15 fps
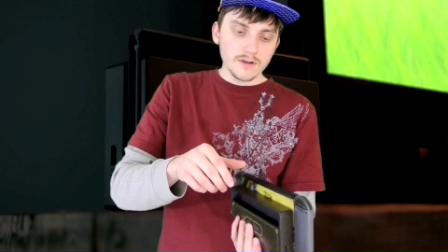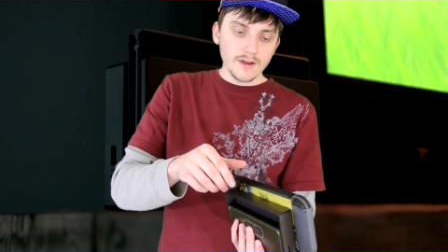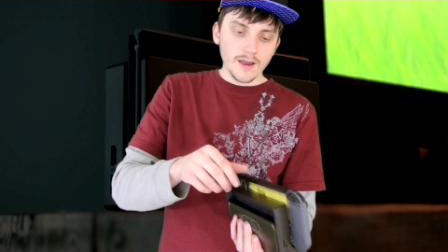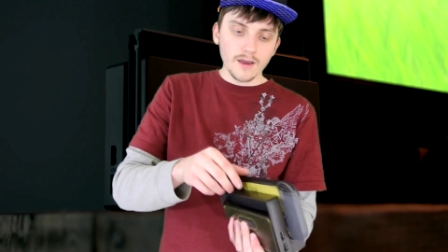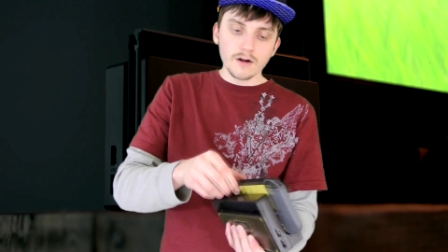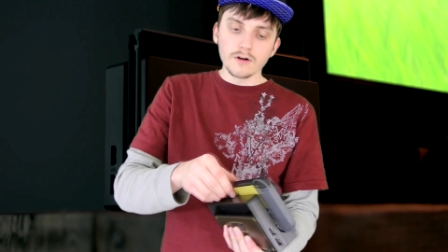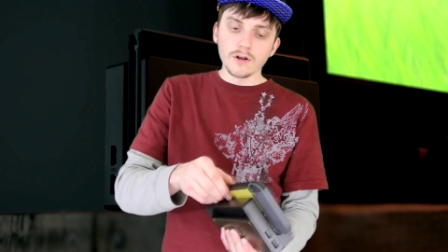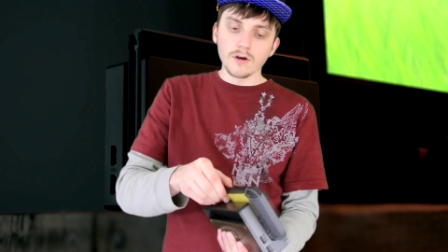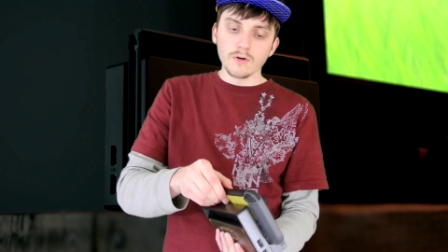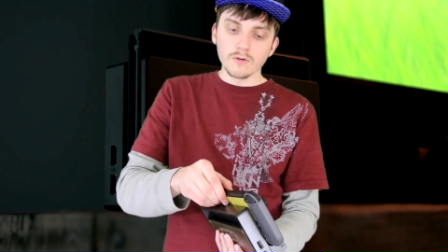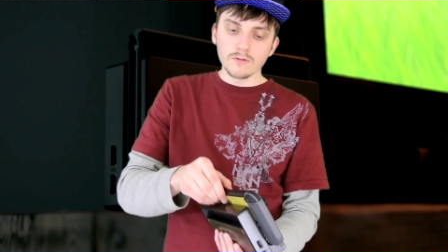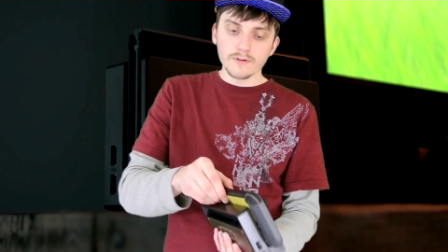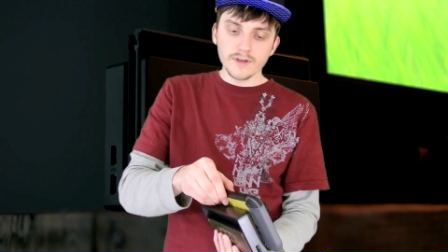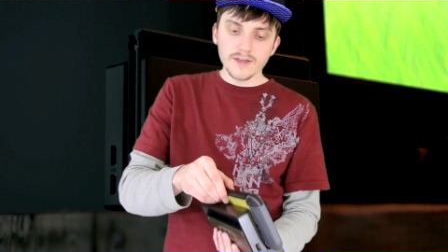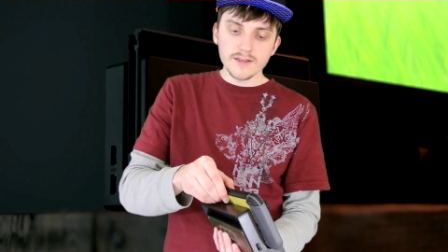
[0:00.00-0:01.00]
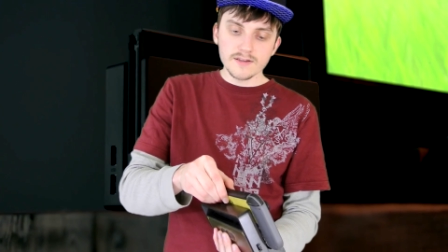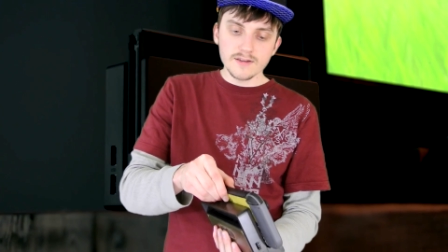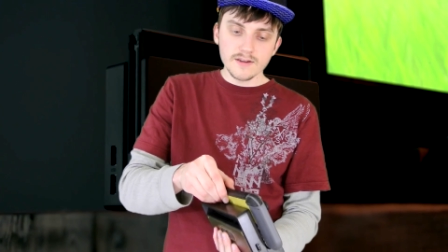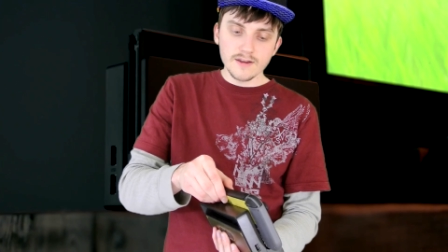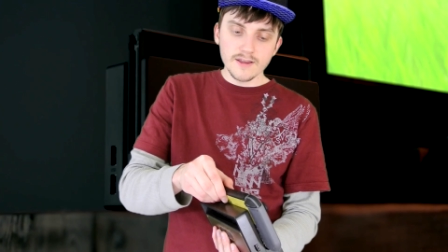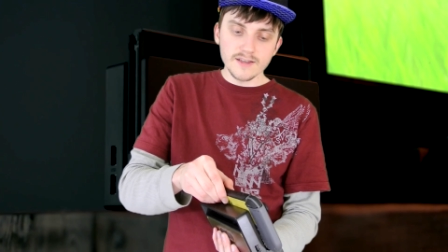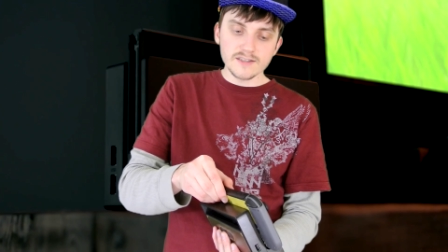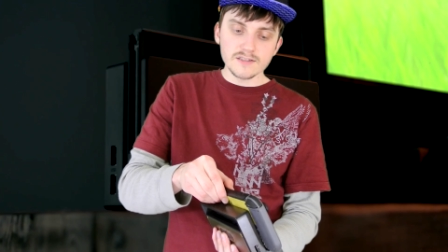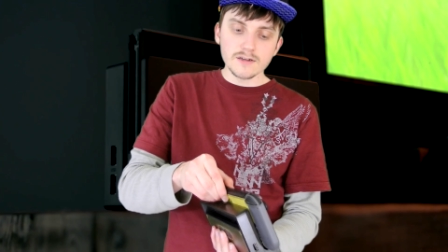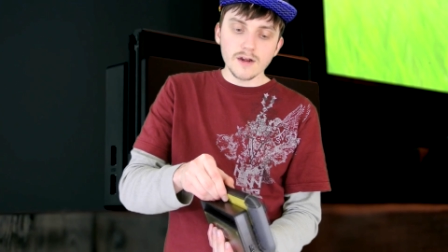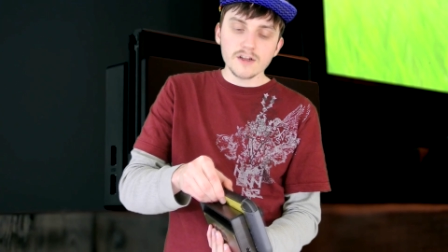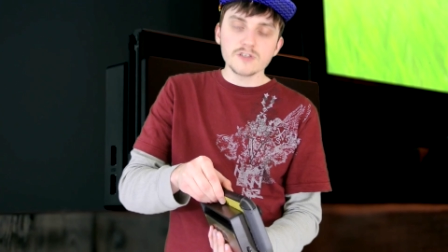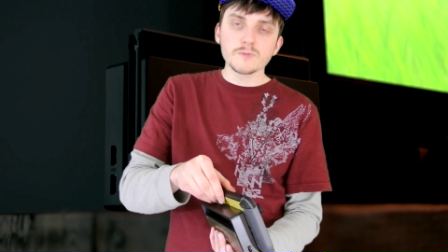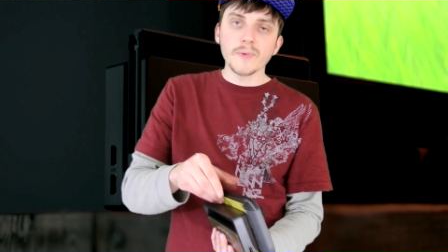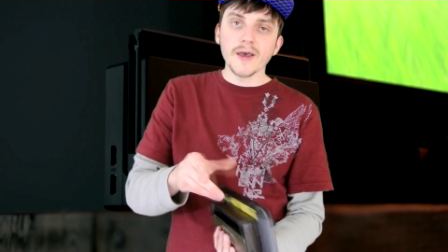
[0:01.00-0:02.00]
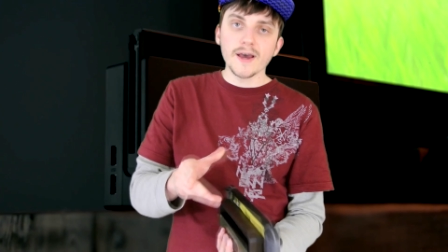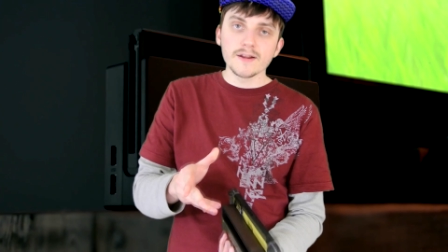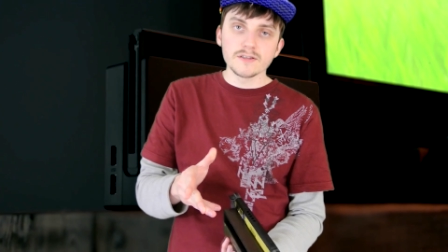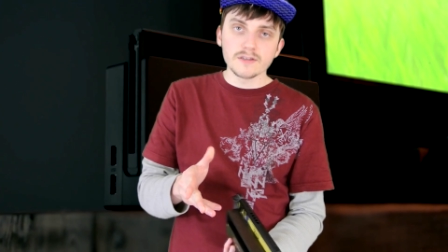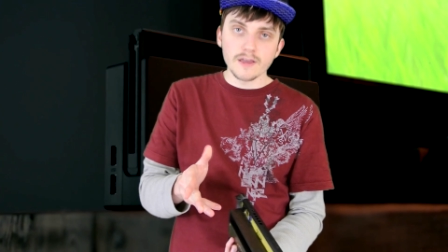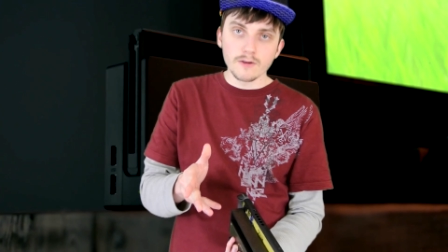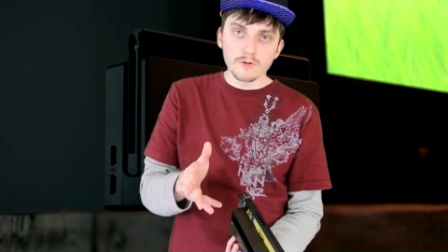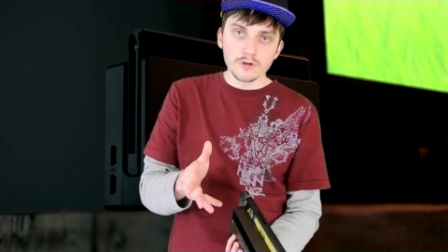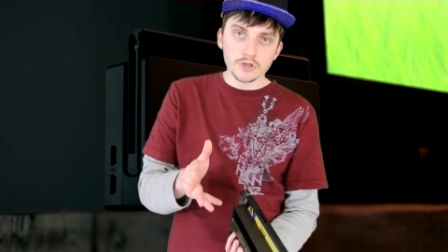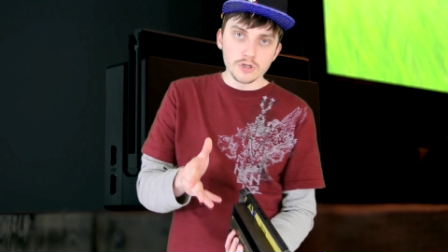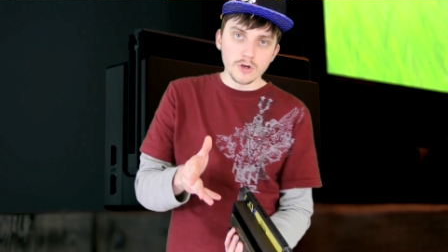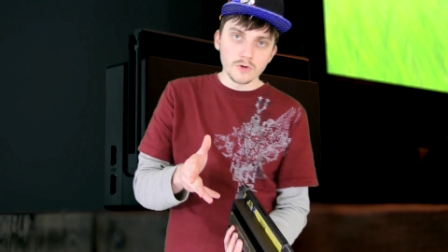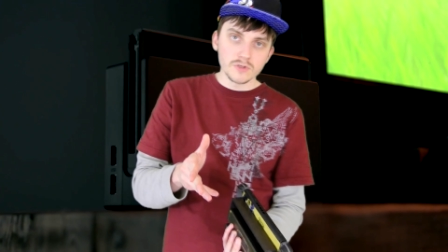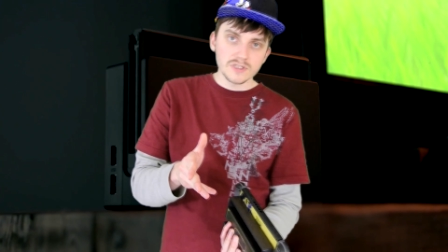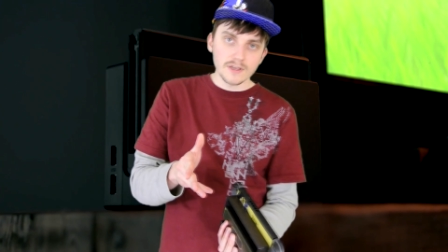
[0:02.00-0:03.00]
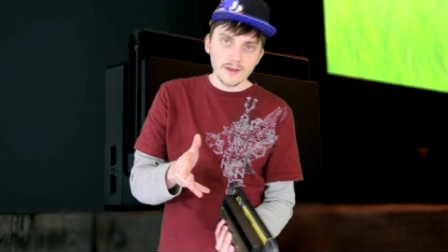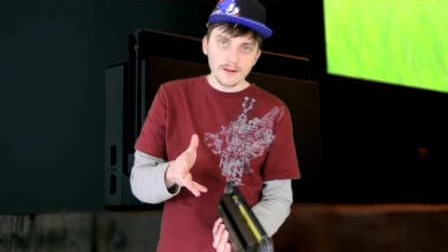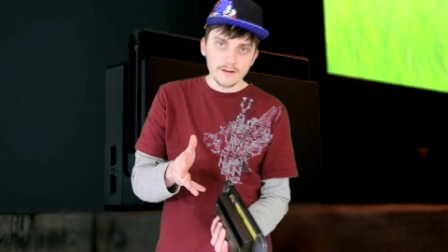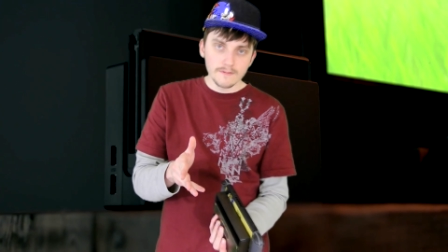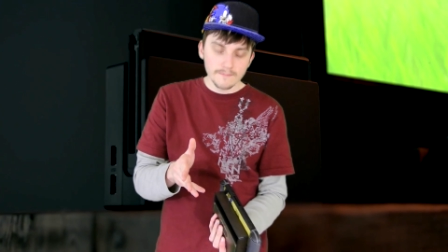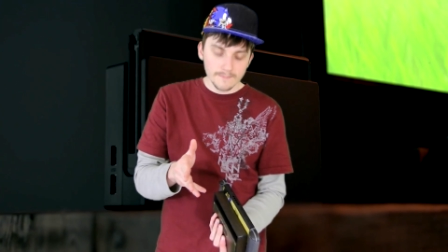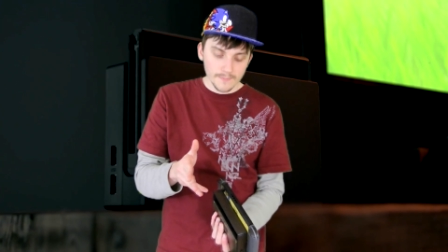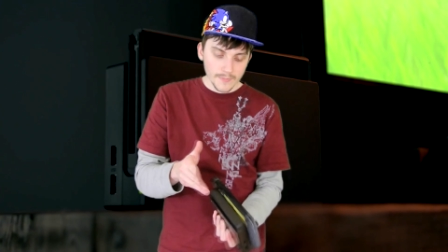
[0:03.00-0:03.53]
I don't know. It's not as bad as Angry Joe said,